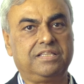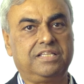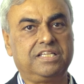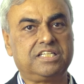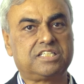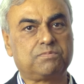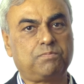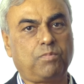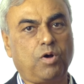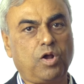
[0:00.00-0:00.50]

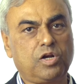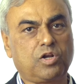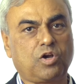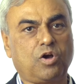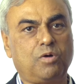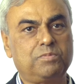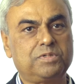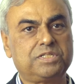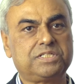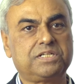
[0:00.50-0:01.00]
The small
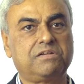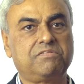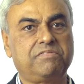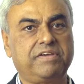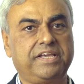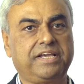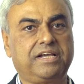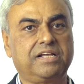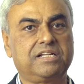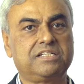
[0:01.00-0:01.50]
commercial
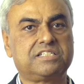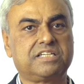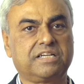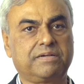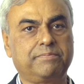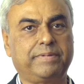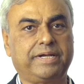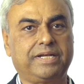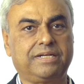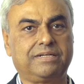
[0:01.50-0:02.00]
vehicle
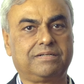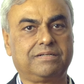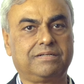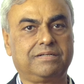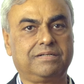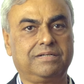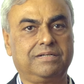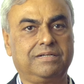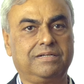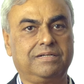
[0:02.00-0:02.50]
segment,
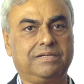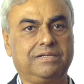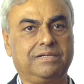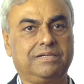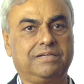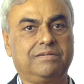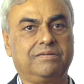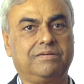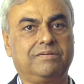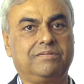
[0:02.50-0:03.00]

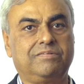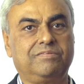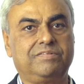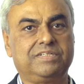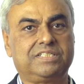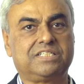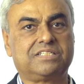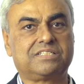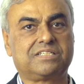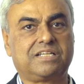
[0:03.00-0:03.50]

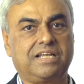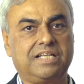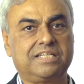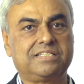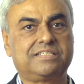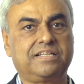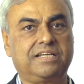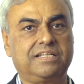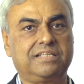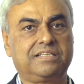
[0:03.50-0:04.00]
which is
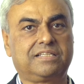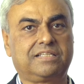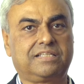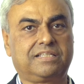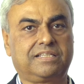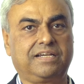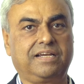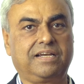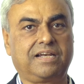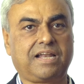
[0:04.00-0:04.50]
less than
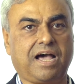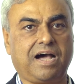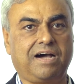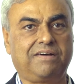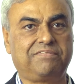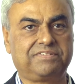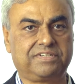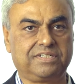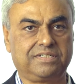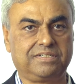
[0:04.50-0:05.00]

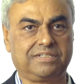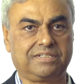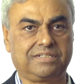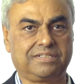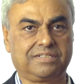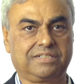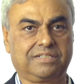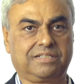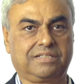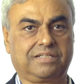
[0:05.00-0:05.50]
3.5 ton,
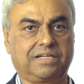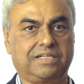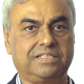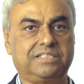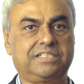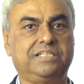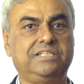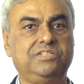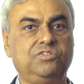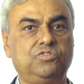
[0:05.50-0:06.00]

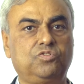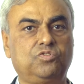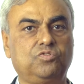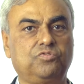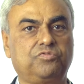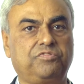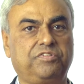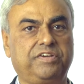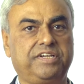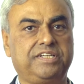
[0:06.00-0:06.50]
continued
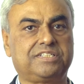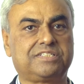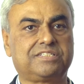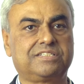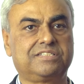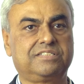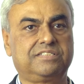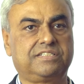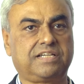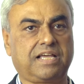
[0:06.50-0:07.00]
to
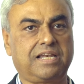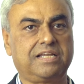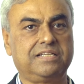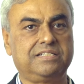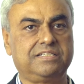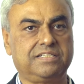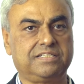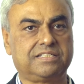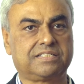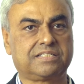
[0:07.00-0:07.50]
face
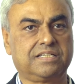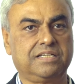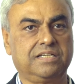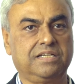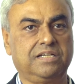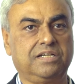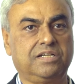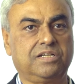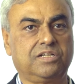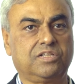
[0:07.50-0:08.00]
challenges,
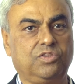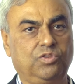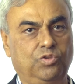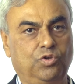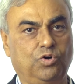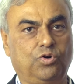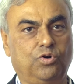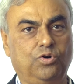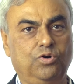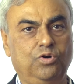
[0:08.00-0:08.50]

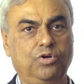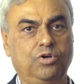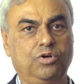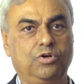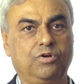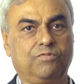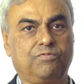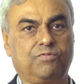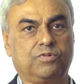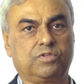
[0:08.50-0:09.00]
though
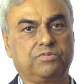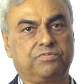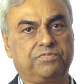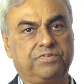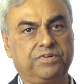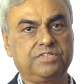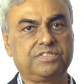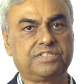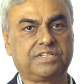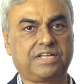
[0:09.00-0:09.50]
for the
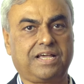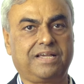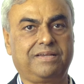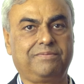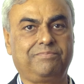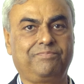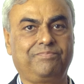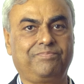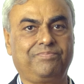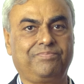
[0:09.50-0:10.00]
first
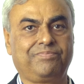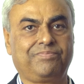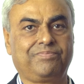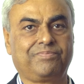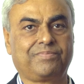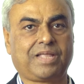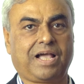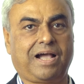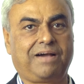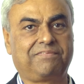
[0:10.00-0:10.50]
time
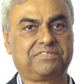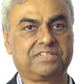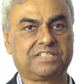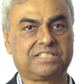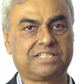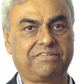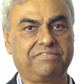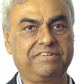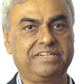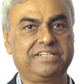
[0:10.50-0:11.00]
after
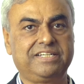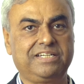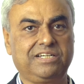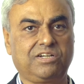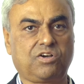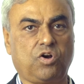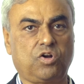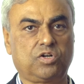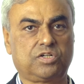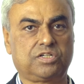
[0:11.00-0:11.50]

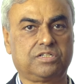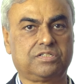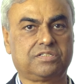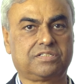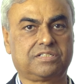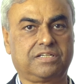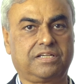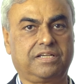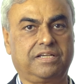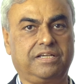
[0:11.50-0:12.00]
17
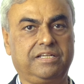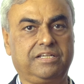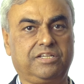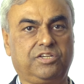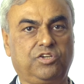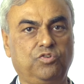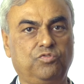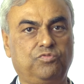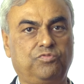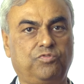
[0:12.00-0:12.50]
quarters in
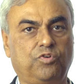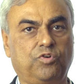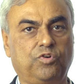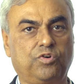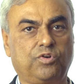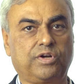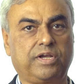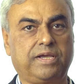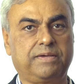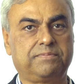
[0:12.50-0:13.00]

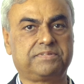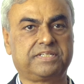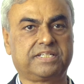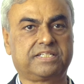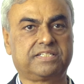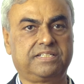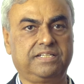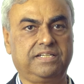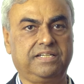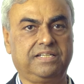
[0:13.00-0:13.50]
Q4
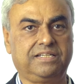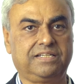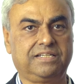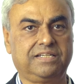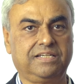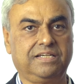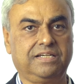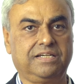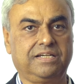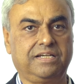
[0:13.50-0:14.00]
F16,
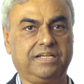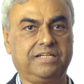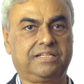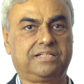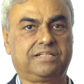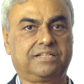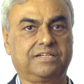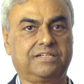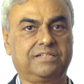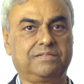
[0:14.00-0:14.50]
it
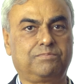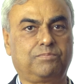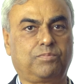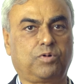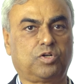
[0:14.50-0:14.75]
turned